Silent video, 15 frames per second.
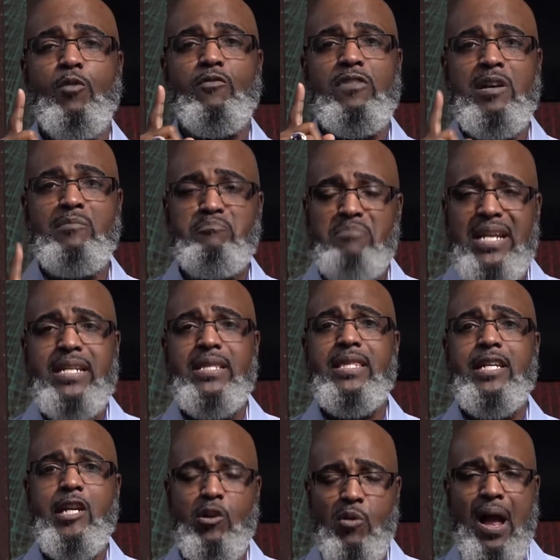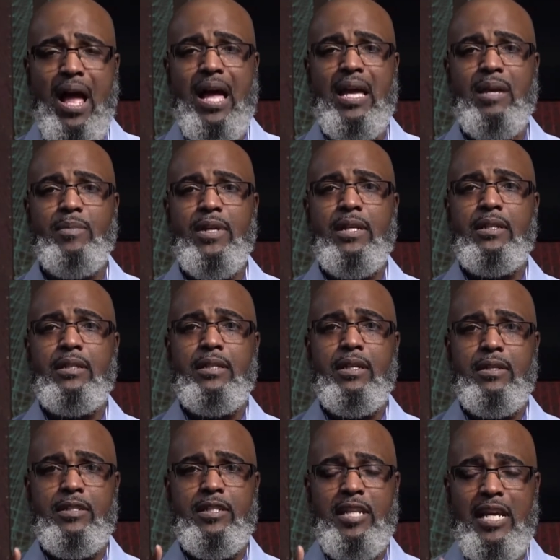committed the crime to
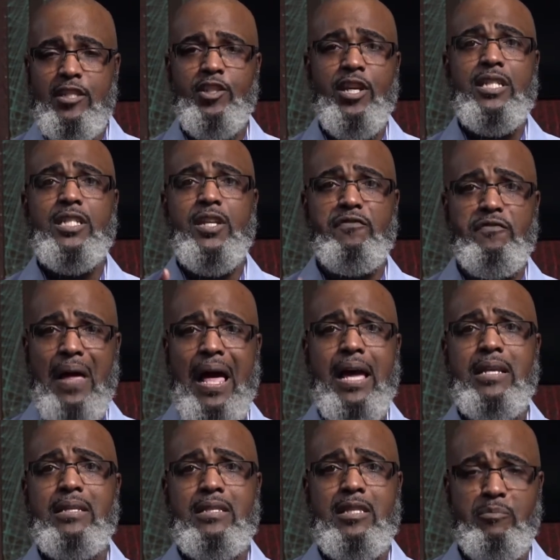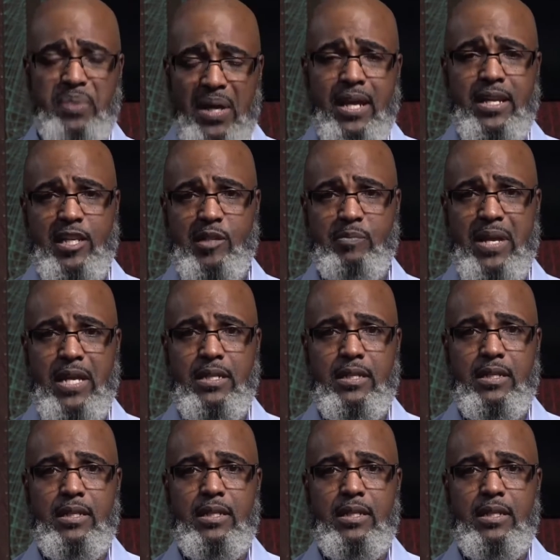just justifies the punishment.